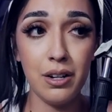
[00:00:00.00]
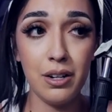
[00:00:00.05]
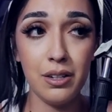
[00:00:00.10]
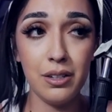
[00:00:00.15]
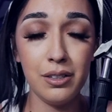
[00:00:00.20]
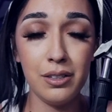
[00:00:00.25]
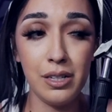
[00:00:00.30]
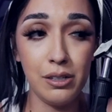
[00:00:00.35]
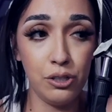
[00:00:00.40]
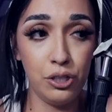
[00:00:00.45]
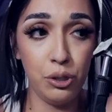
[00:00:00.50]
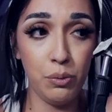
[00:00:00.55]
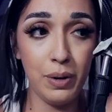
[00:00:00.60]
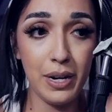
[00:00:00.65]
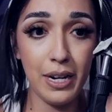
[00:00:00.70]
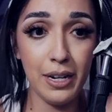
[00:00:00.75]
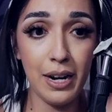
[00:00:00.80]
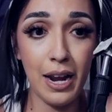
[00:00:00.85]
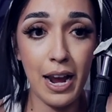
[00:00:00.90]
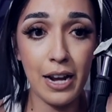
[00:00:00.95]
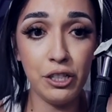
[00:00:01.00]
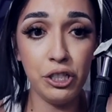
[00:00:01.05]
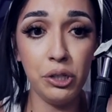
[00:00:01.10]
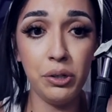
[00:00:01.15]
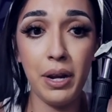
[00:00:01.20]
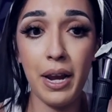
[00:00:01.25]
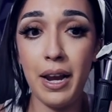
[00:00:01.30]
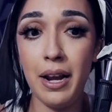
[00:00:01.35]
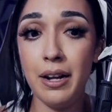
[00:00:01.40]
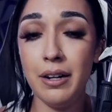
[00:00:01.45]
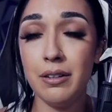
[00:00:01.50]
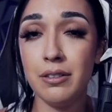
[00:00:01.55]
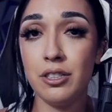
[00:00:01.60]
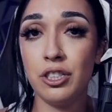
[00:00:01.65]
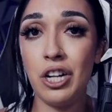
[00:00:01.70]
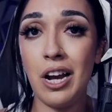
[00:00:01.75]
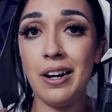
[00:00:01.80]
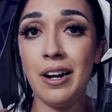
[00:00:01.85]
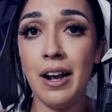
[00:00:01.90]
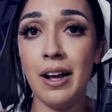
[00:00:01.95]
do we need to educate
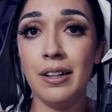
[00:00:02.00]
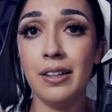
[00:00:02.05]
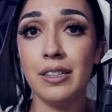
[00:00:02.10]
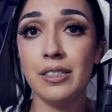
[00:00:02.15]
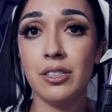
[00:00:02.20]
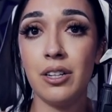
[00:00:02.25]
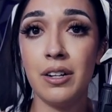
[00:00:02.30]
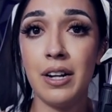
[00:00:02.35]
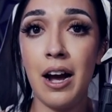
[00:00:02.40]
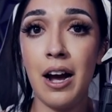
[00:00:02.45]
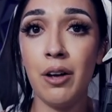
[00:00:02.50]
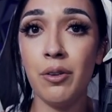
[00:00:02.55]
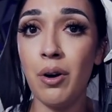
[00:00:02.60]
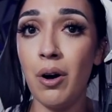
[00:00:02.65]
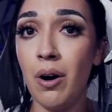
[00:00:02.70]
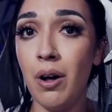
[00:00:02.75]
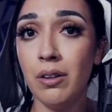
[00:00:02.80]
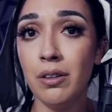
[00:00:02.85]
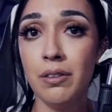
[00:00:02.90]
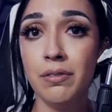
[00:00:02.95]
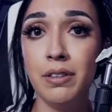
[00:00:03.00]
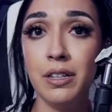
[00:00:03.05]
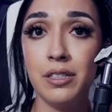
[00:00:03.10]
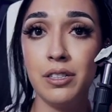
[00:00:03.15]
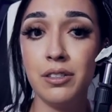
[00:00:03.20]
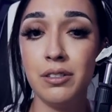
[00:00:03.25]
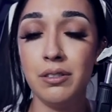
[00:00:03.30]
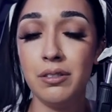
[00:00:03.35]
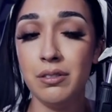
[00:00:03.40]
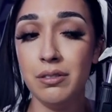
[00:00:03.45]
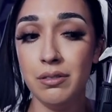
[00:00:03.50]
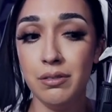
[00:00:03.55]
Jenna Ellis on how all of this